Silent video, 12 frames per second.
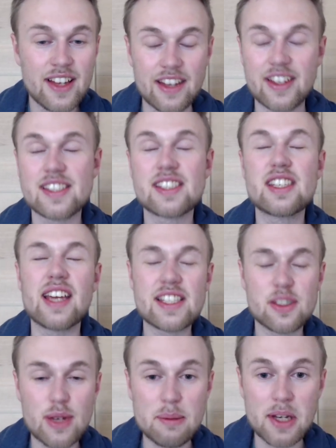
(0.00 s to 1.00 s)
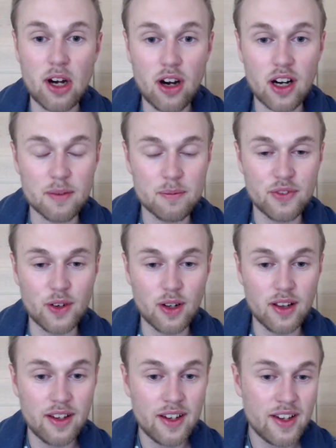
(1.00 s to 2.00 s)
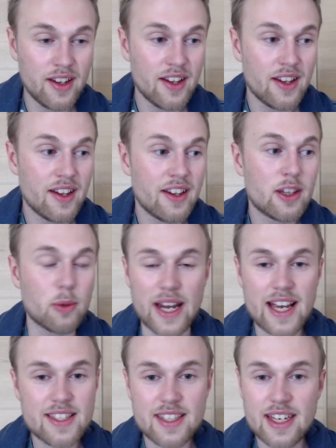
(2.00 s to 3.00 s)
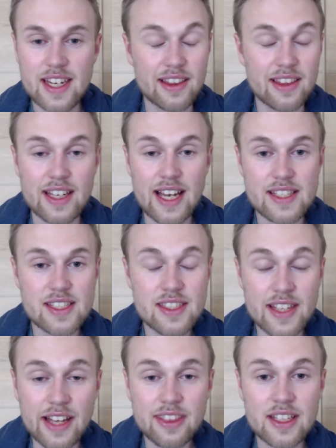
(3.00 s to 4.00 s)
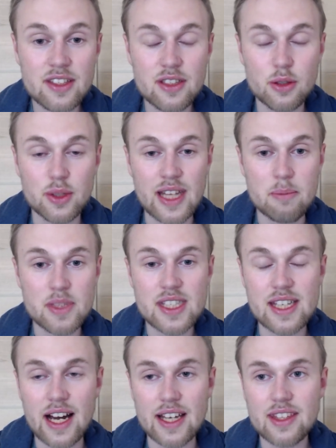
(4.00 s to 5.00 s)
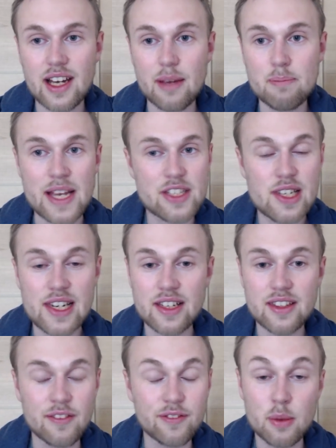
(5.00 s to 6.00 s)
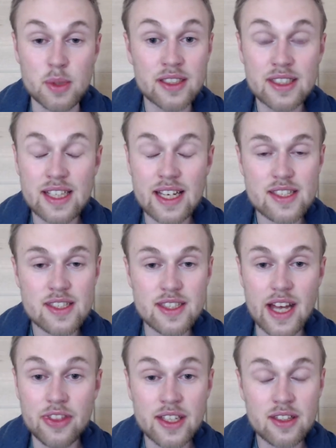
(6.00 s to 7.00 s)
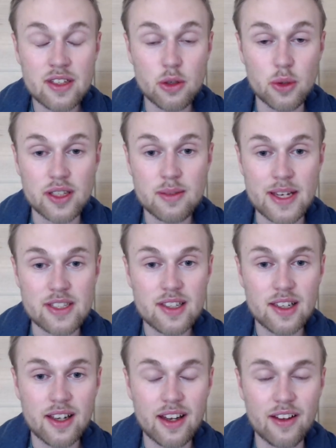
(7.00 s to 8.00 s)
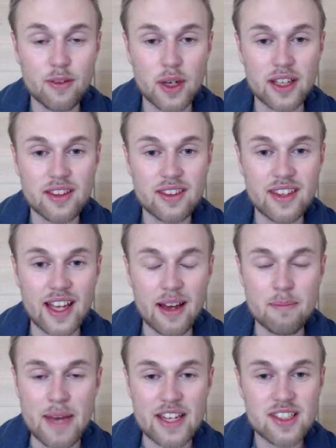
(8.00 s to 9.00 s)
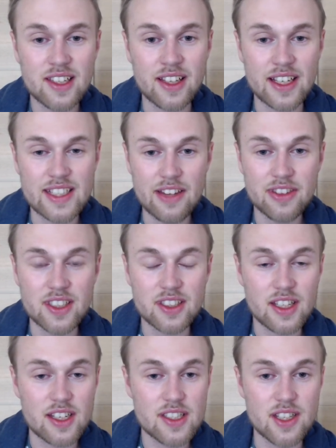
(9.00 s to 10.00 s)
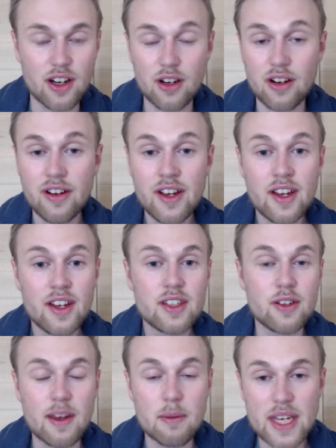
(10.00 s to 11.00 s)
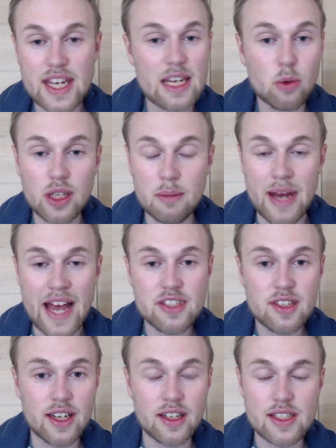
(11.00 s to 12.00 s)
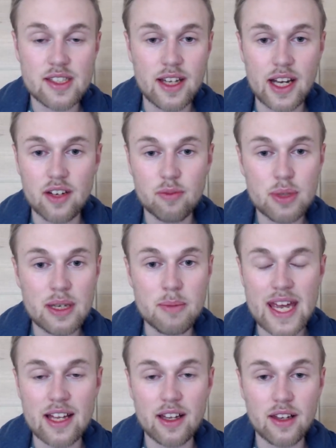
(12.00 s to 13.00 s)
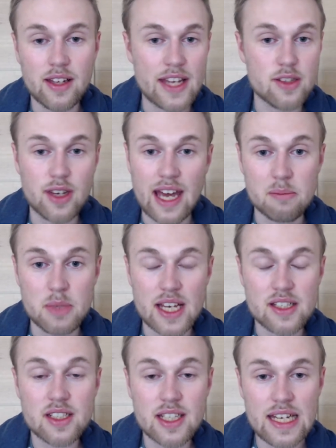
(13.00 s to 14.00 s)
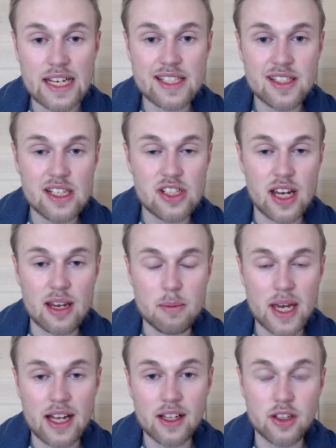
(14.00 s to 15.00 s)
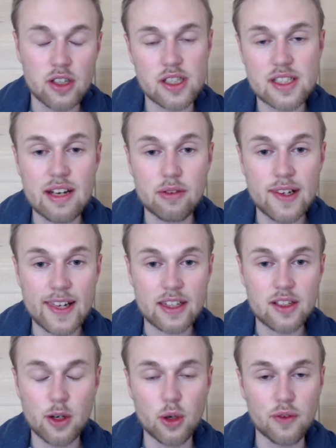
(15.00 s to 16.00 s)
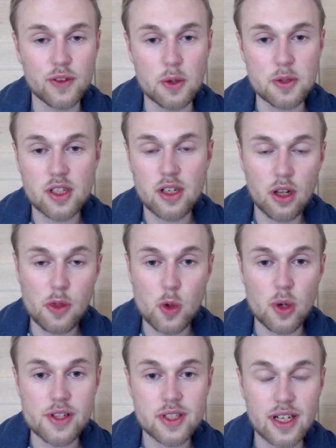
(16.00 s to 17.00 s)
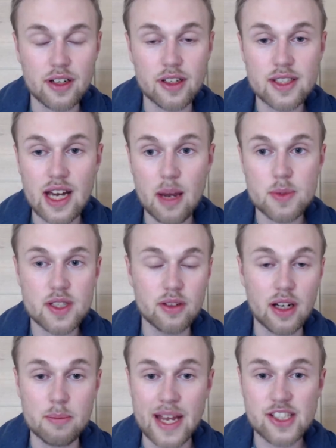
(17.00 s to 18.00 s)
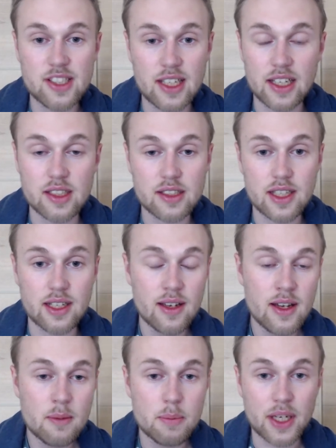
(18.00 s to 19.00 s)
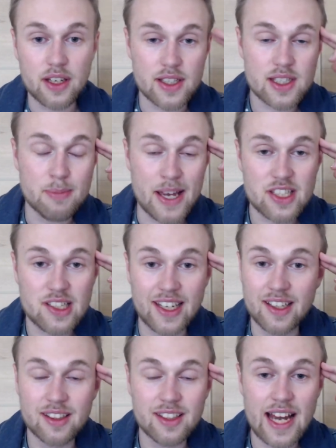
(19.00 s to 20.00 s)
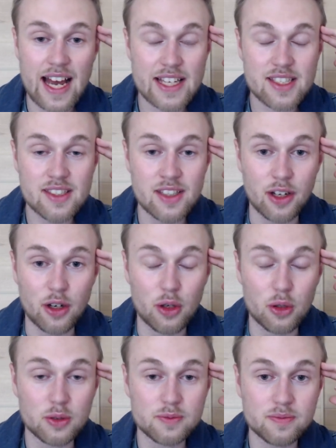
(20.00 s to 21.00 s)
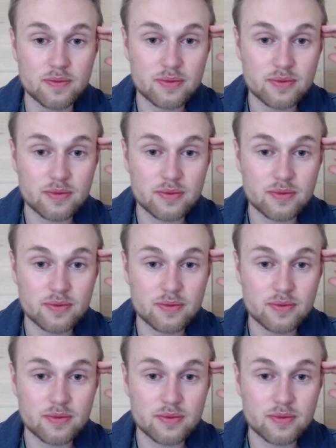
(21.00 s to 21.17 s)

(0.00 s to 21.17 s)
and it's extremely harmful. The way I see it, it has nothing to do with MBTI type. Masculinity and femininity has nothing to do with mascul- uh, with uh, masculine identity. So you can be equally masculine as an INFP male as you can be as an ESTJ male. You just have to let go of those cultural stereotypes around masculinity because masculinity has no